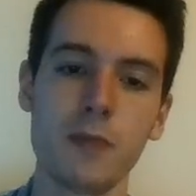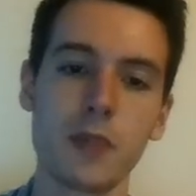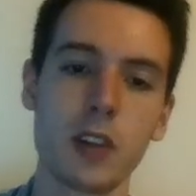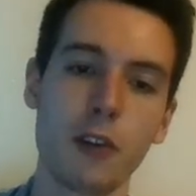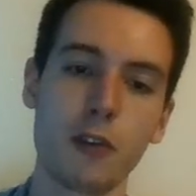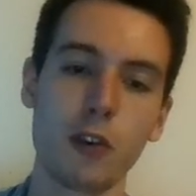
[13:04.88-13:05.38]

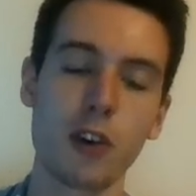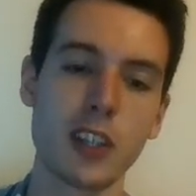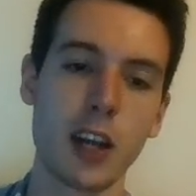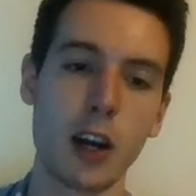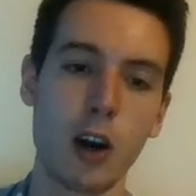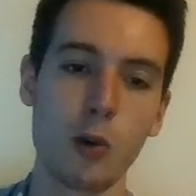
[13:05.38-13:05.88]
of course,
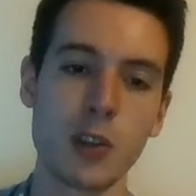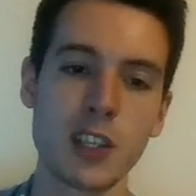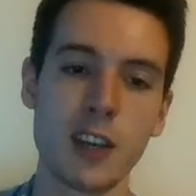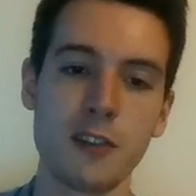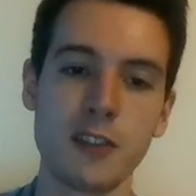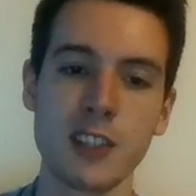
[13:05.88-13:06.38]
I always
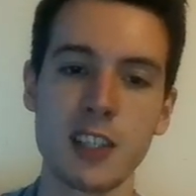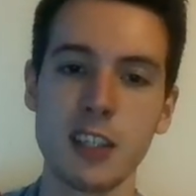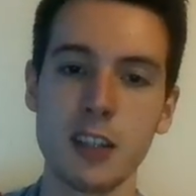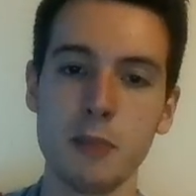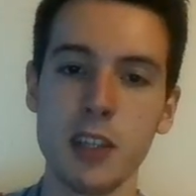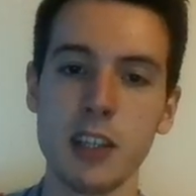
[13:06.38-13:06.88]
have this
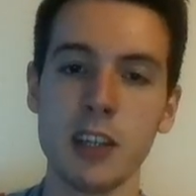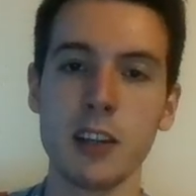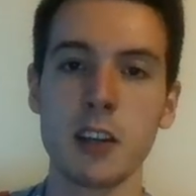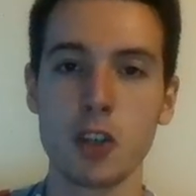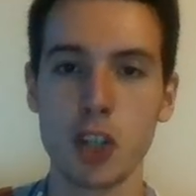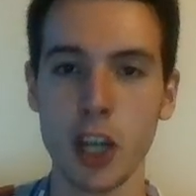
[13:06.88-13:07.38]

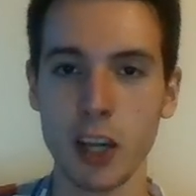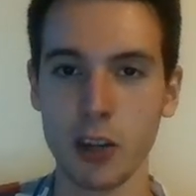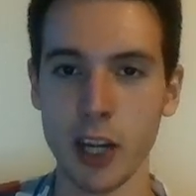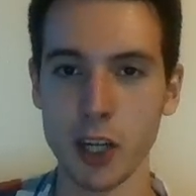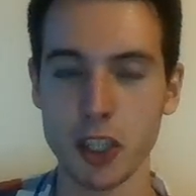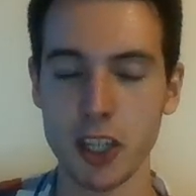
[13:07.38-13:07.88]
intermediate check on
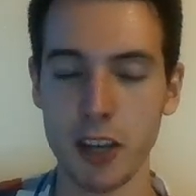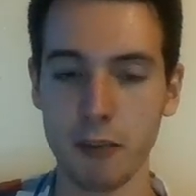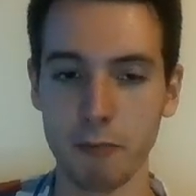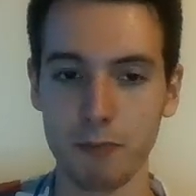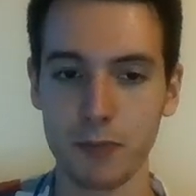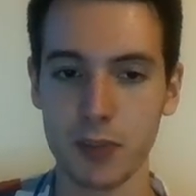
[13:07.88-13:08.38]
h7,
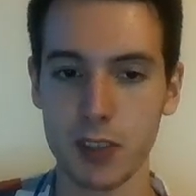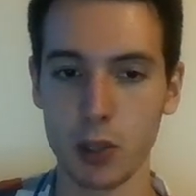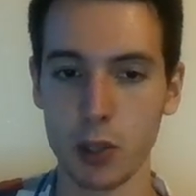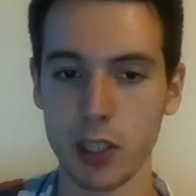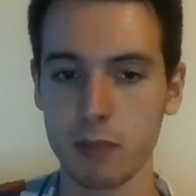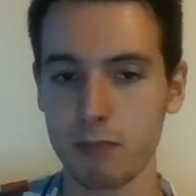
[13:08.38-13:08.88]
so
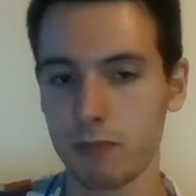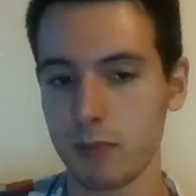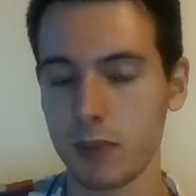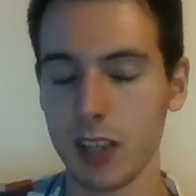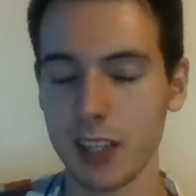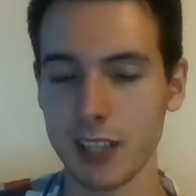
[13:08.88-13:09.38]
it
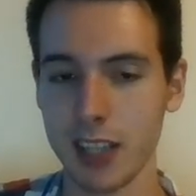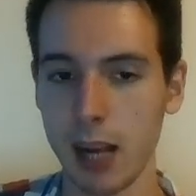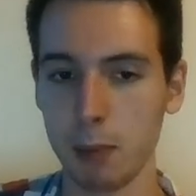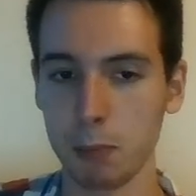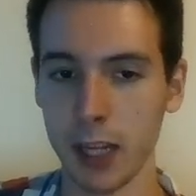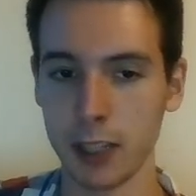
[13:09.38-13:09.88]
doesn't
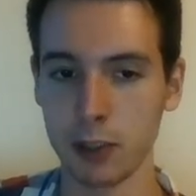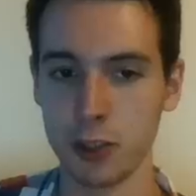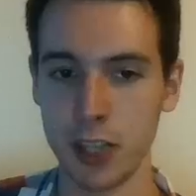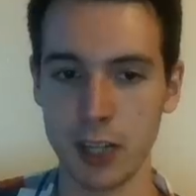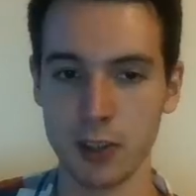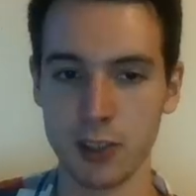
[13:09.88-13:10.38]
help black to
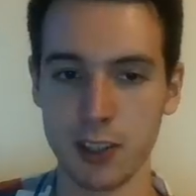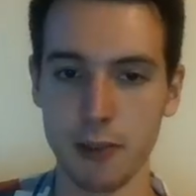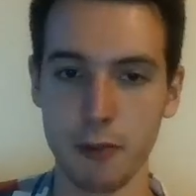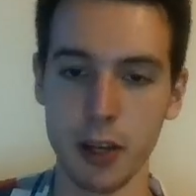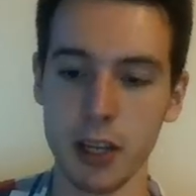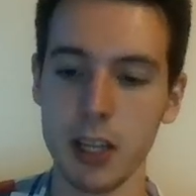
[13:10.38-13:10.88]
take on
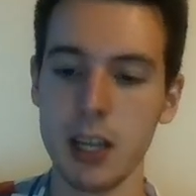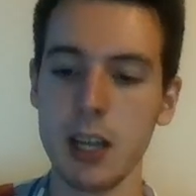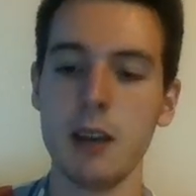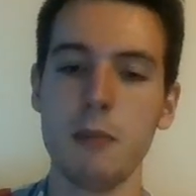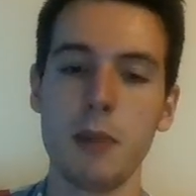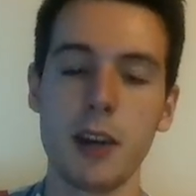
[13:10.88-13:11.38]
c3.
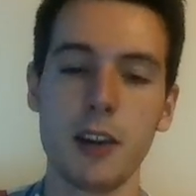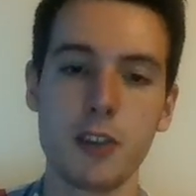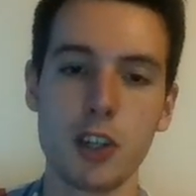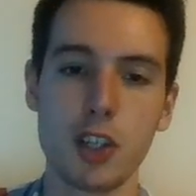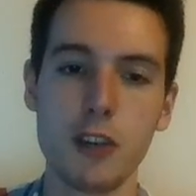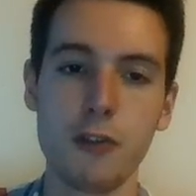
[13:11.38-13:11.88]
But after
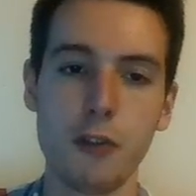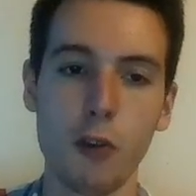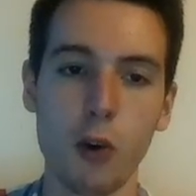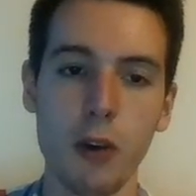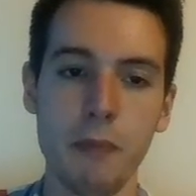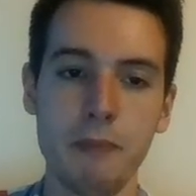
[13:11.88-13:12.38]

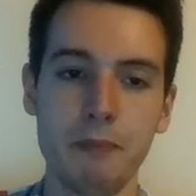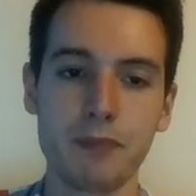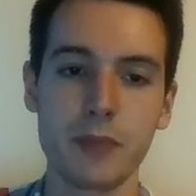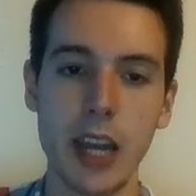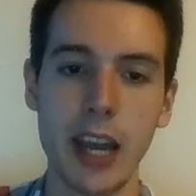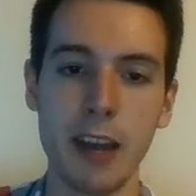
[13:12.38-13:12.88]
g4,
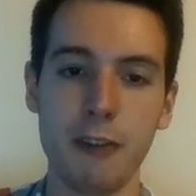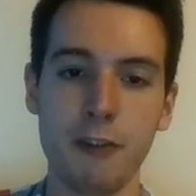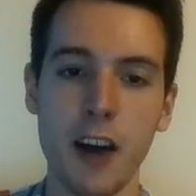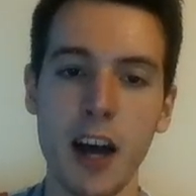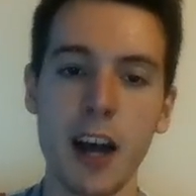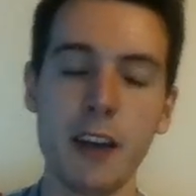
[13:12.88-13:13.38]

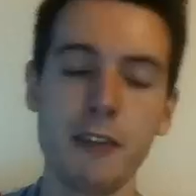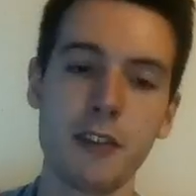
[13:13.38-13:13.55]
f5,